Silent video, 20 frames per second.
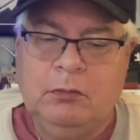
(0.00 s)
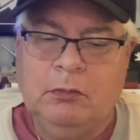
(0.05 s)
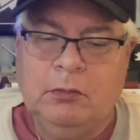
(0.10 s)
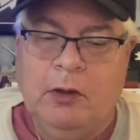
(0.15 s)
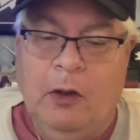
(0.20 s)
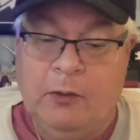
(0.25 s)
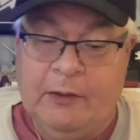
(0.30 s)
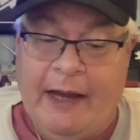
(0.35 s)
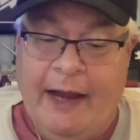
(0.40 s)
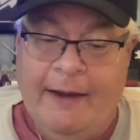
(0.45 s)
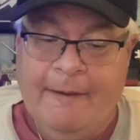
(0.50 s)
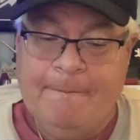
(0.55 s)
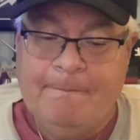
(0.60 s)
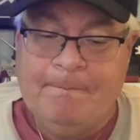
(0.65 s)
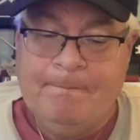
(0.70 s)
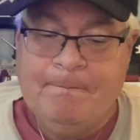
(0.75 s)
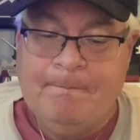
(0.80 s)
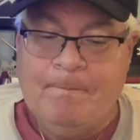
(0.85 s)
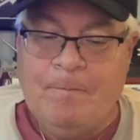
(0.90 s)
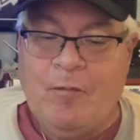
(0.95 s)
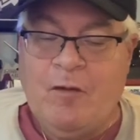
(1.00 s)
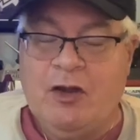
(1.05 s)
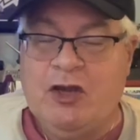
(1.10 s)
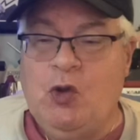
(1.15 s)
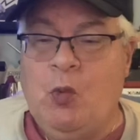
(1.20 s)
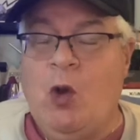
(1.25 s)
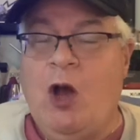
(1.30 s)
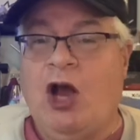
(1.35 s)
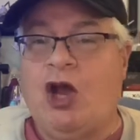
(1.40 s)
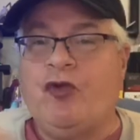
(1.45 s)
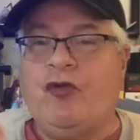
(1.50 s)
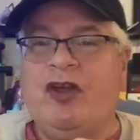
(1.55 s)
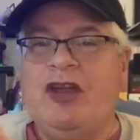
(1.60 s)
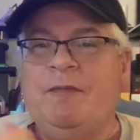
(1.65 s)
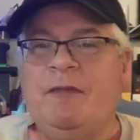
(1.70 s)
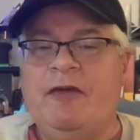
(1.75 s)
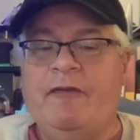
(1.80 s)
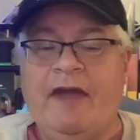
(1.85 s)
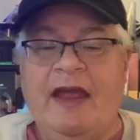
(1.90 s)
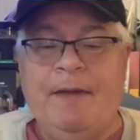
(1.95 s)
Okay? You want
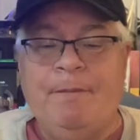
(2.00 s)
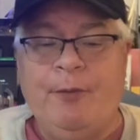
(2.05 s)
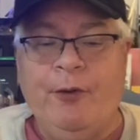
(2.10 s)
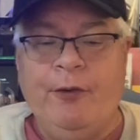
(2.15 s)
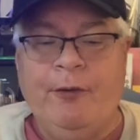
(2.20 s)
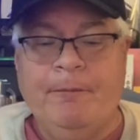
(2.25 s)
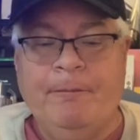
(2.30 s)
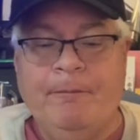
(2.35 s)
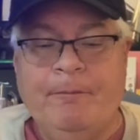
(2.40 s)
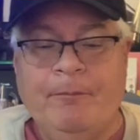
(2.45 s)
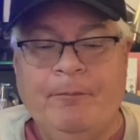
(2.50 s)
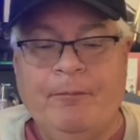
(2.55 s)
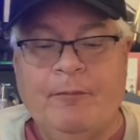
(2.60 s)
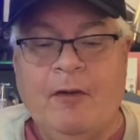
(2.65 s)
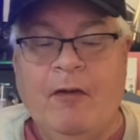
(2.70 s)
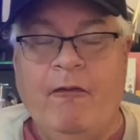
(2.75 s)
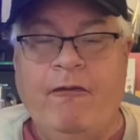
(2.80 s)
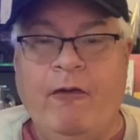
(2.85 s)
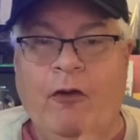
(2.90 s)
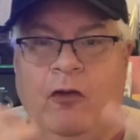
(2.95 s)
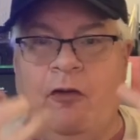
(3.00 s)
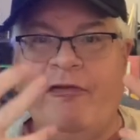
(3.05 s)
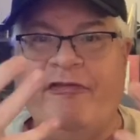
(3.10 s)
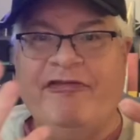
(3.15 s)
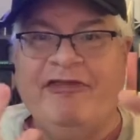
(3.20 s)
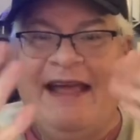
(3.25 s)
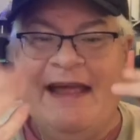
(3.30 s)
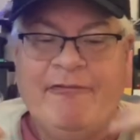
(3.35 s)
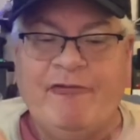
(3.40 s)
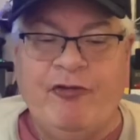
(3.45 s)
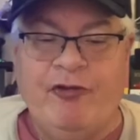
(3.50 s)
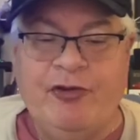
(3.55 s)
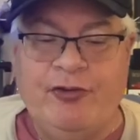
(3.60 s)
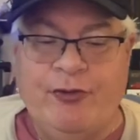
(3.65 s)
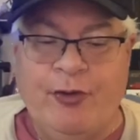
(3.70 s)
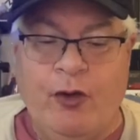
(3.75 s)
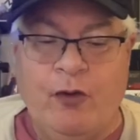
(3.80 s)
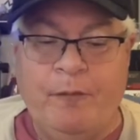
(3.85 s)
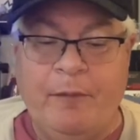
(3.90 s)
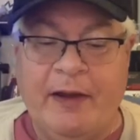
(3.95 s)
creamy vapor, full of flavor and
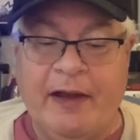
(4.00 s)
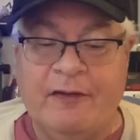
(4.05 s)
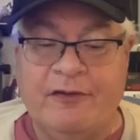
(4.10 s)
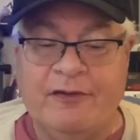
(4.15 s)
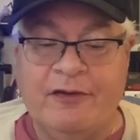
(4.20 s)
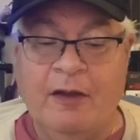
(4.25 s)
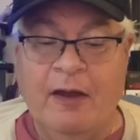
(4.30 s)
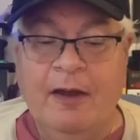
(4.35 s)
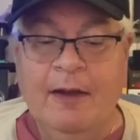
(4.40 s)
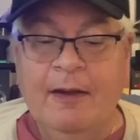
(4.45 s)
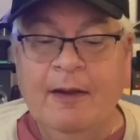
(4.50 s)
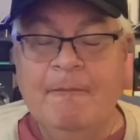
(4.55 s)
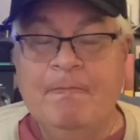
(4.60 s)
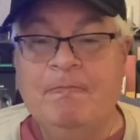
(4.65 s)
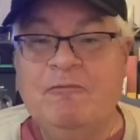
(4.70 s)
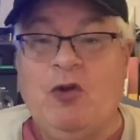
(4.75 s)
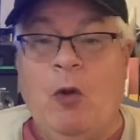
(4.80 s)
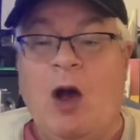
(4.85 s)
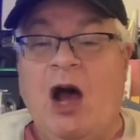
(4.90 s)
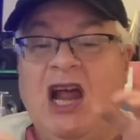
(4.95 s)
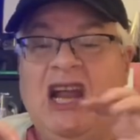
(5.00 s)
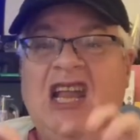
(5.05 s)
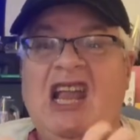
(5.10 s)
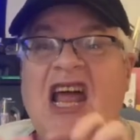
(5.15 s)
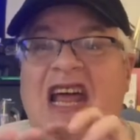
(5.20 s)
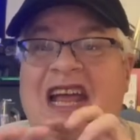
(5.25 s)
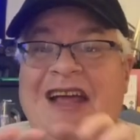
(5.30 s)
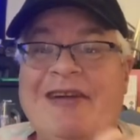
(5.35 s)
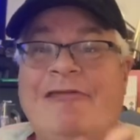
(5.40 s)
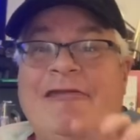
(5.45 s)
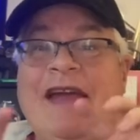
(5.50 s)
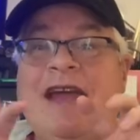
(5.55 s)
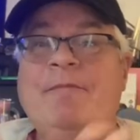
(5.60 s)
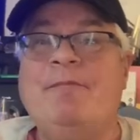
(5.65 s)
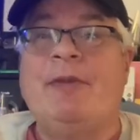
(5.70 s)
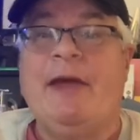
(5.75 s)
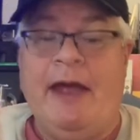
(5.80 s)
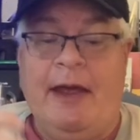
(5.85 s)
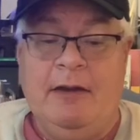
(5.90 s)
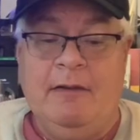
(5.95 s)
terpenes. So unlike a vape
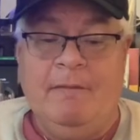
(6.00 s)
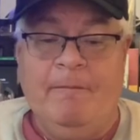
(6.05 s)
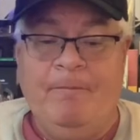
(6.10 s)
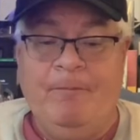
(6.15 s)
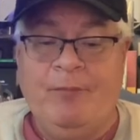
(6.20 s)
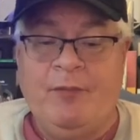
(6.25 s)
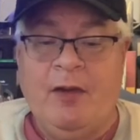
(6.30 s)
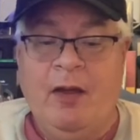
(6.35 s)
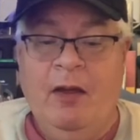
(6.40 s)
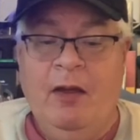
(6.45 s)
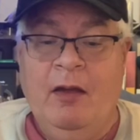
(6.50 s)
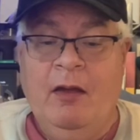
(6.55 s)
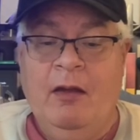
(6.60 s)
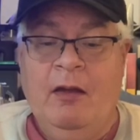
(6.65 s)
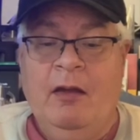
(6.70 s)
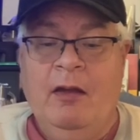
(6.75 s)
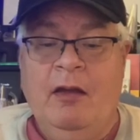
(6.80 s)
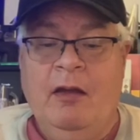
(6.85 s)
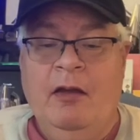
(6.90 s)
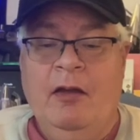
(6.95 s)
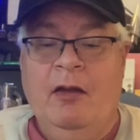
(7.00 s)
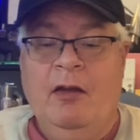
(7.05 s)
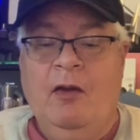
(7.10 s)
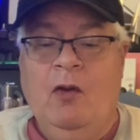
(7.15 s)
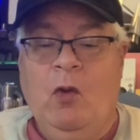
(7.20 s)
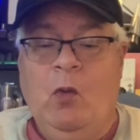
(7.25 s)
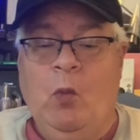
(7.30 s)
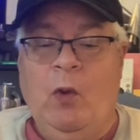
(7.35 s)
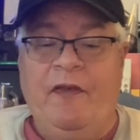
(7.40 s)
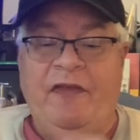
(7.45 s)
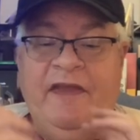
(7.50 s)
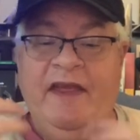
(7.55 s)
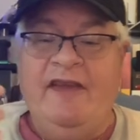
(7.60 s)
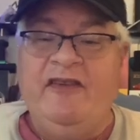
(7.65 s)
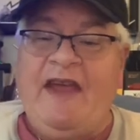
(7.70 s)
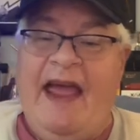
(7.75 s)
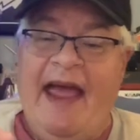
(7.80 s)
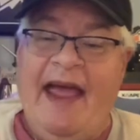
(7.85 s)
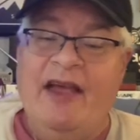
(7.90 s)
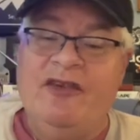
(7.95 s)
pen, what this
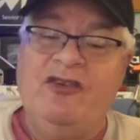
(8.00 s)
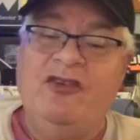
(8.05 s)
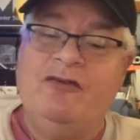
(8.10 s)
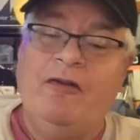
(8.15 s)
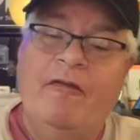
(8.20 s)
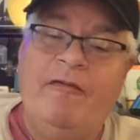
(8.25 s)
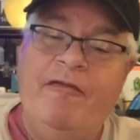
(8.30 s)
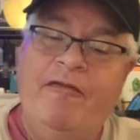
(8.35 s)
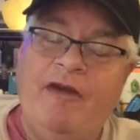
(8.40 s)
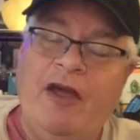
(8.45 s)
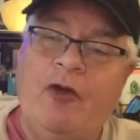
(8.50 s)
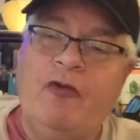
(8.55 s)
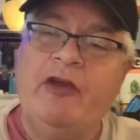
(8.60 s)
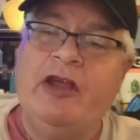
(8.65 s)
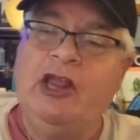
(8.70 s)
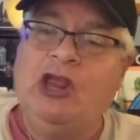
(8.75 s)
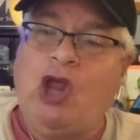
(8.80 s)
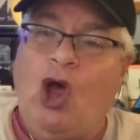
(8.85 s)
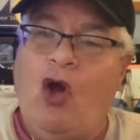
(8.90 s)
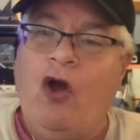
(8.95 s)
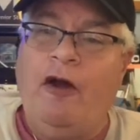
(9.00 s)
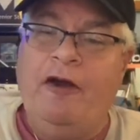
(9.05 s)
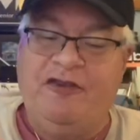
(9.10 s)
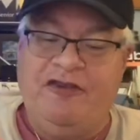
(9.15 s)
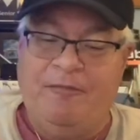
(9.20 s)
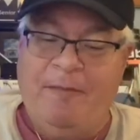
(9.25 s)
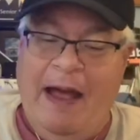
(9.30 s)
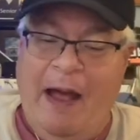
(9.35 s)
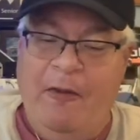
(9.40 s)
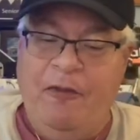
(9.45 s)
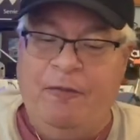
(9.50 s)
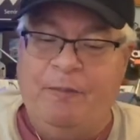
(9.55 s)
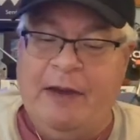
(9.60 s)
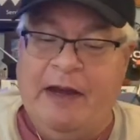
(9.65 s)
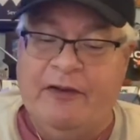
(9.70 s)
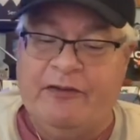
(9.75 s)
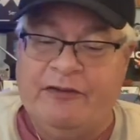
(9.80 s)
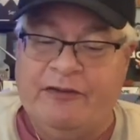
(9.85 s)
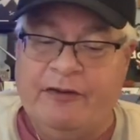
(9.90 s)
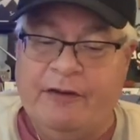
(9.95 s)
has is a very large
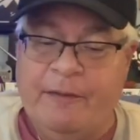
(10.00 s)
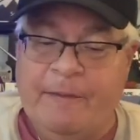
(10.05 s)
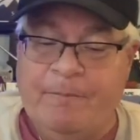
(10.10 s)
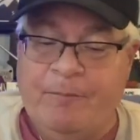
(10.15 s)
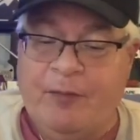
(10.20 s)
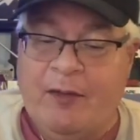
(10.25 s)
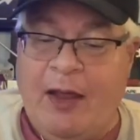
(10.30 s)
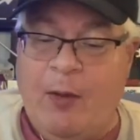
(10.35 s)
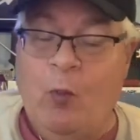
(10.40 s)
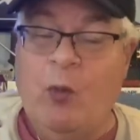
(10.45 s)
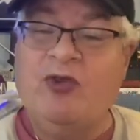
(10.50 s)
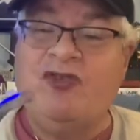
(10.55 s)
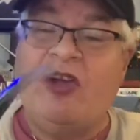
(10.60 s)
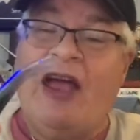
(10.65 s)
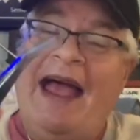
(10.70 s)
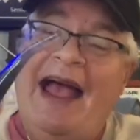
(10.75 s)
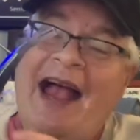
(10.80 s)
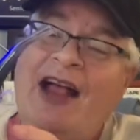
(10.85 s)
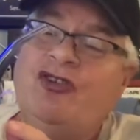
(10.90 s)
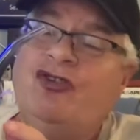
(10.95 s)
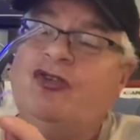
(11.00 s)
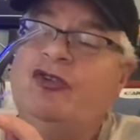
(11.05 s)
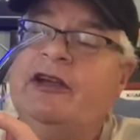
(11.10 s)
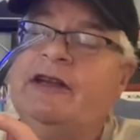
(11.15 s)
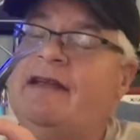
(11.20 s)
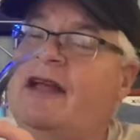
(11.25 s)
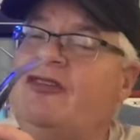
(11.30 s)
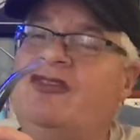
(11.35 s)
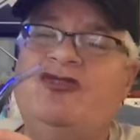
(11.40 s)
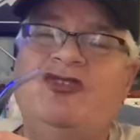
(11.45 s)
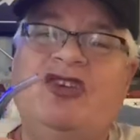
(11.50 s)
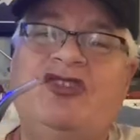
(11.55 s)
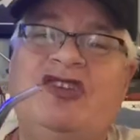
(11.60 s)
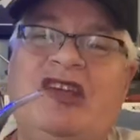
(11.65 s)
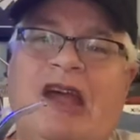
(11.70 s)
mouthpiece, which actually doesn't just